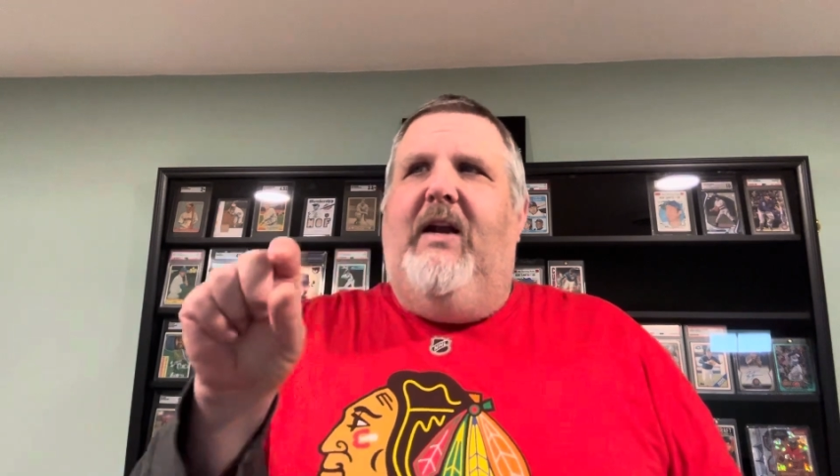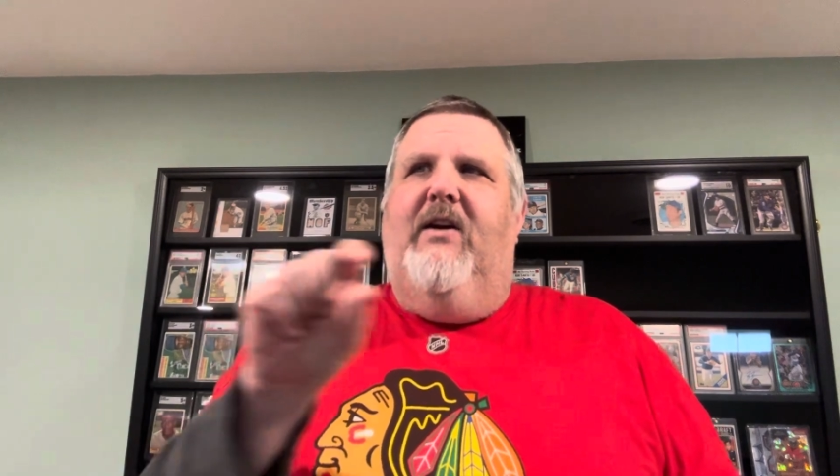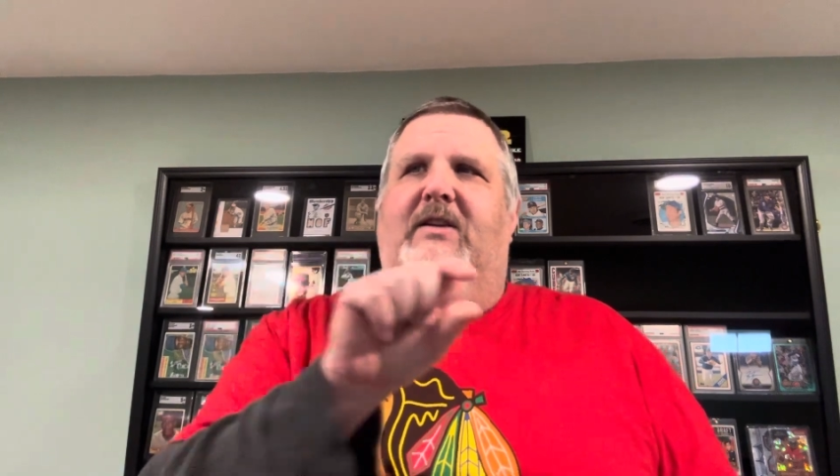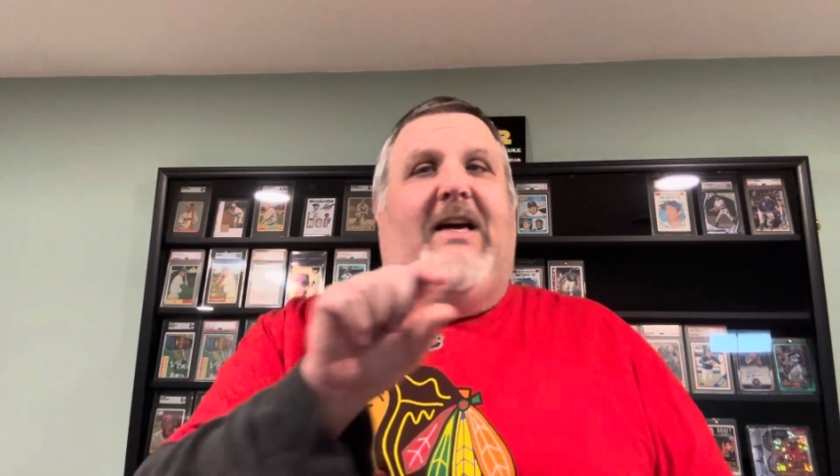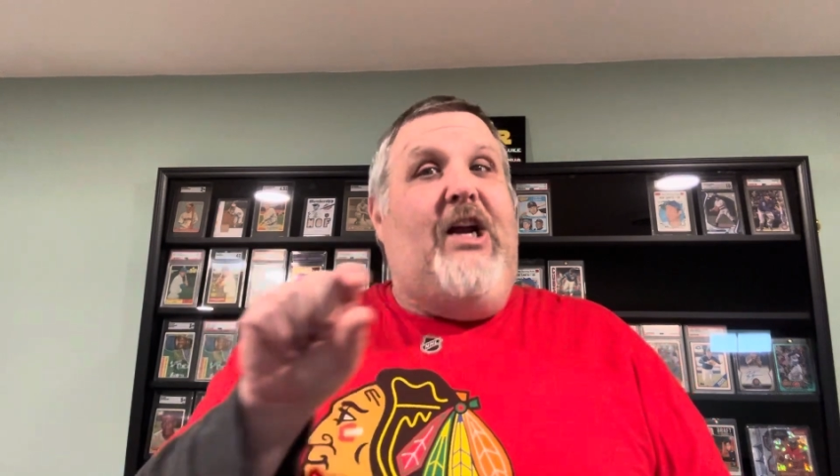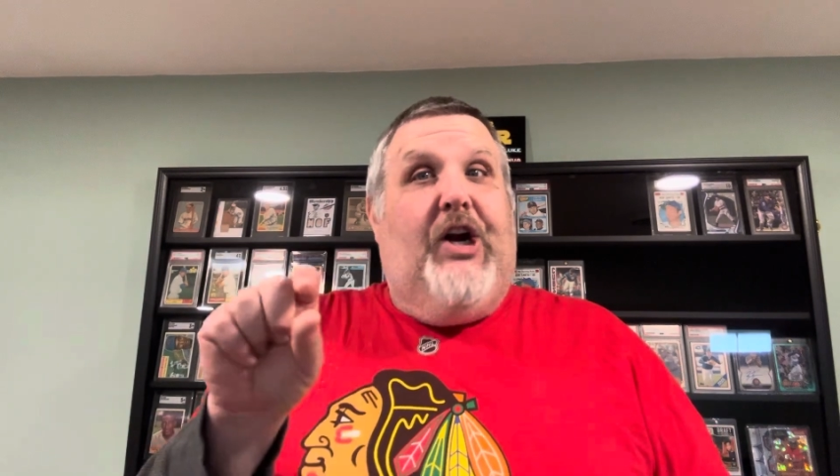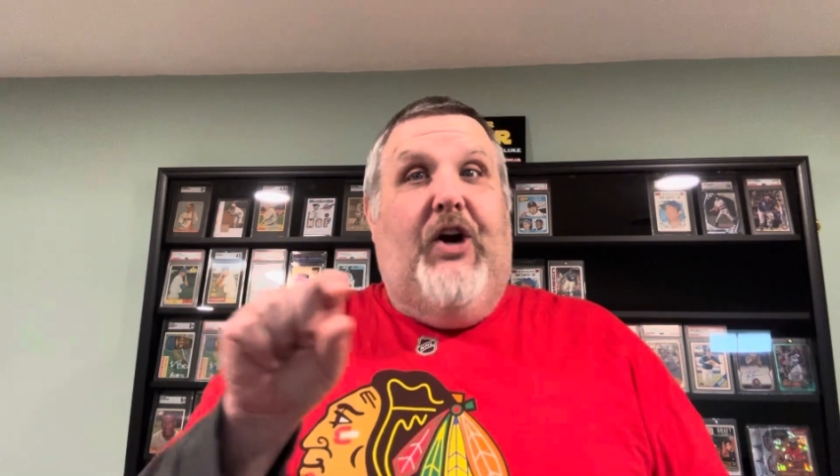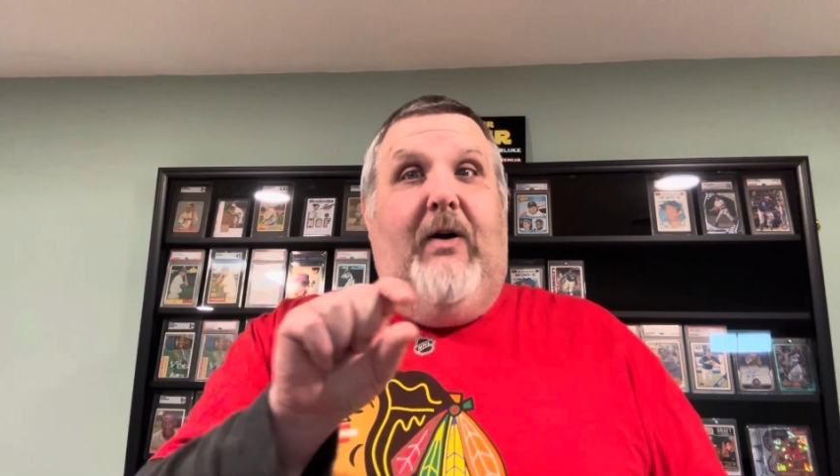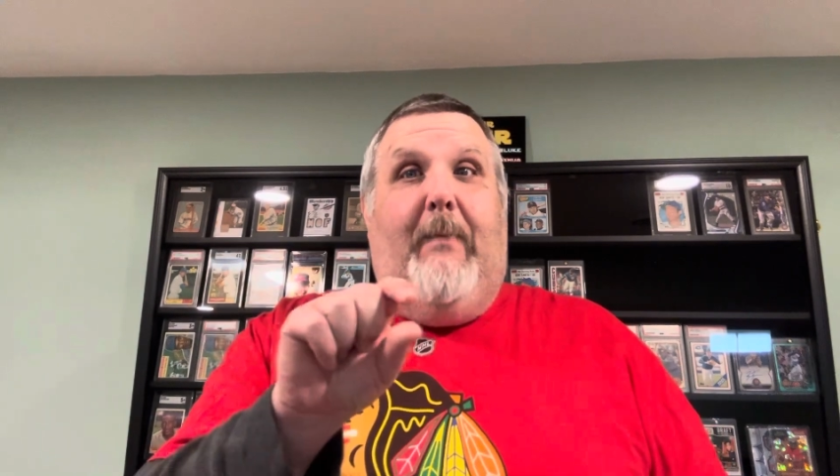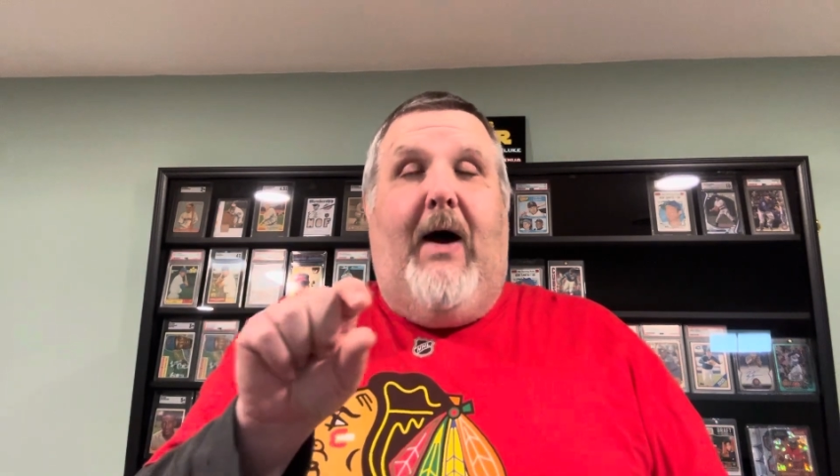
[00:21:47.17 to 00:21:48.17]
here's the
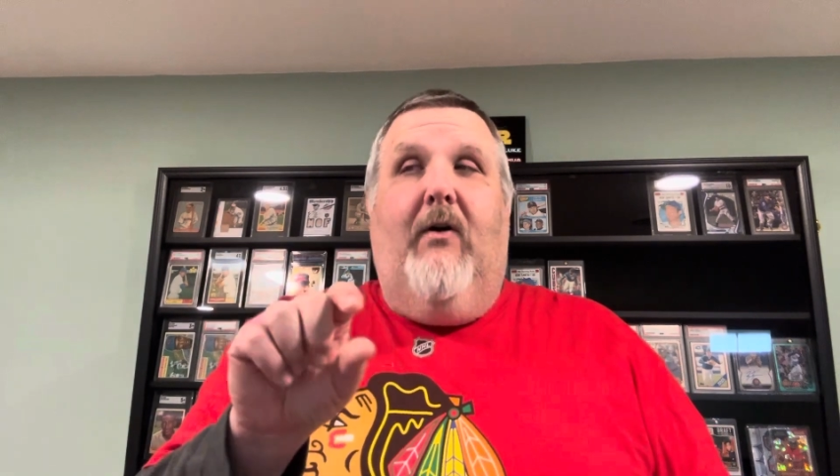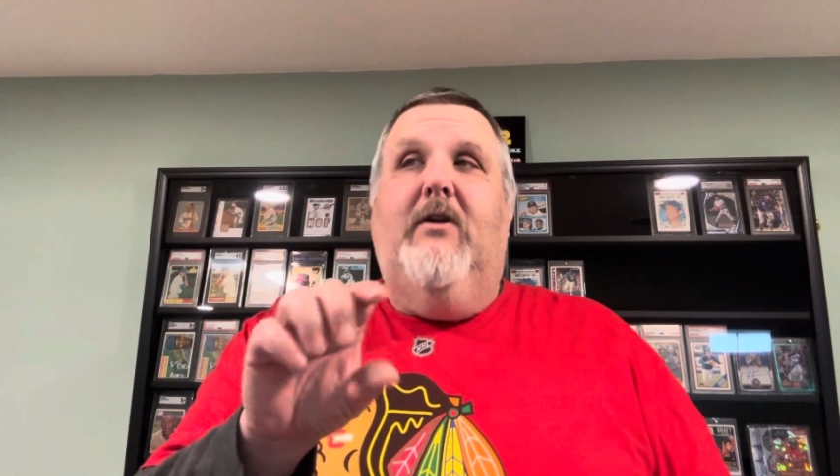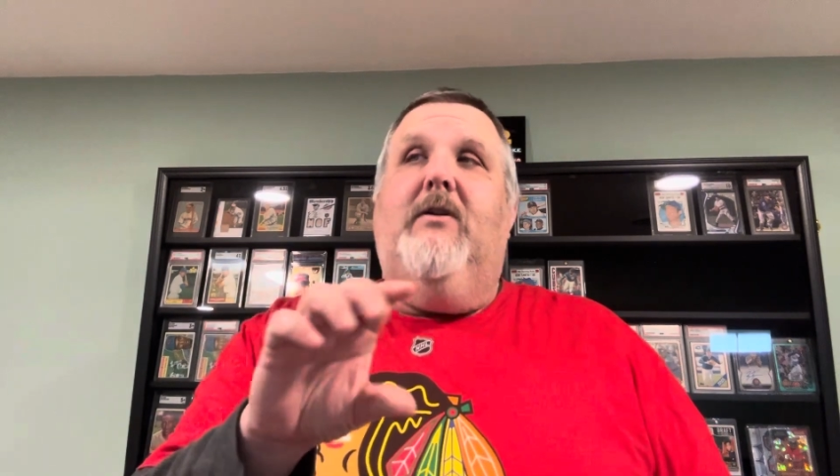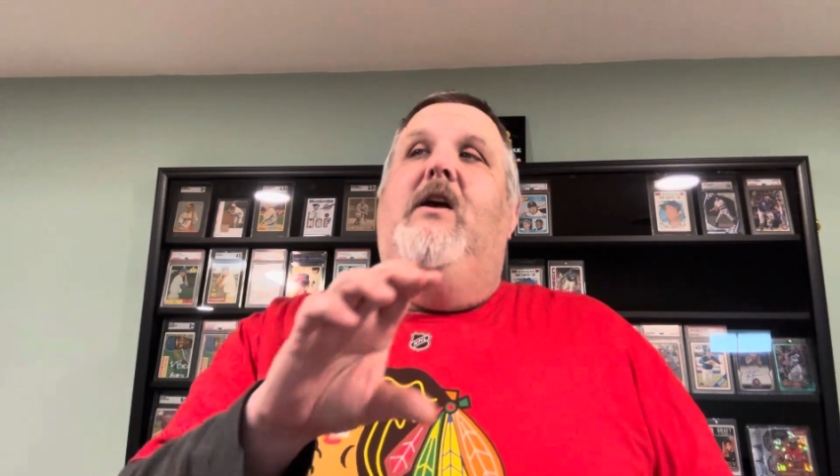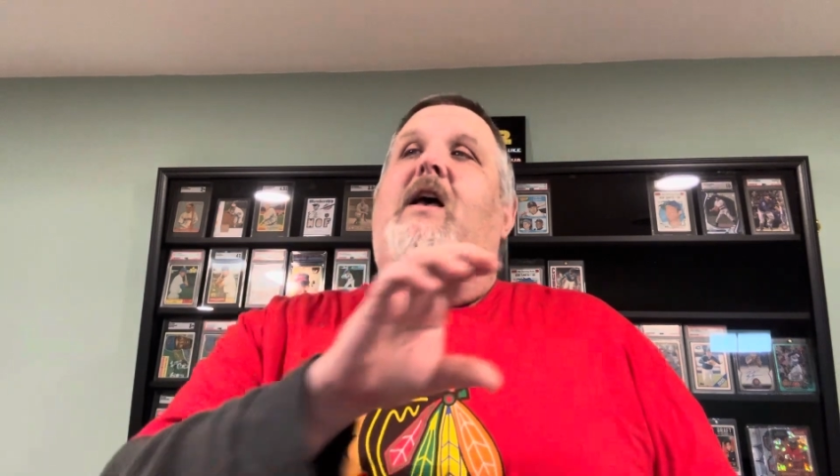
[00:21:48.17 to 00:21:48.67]
concurrent powers.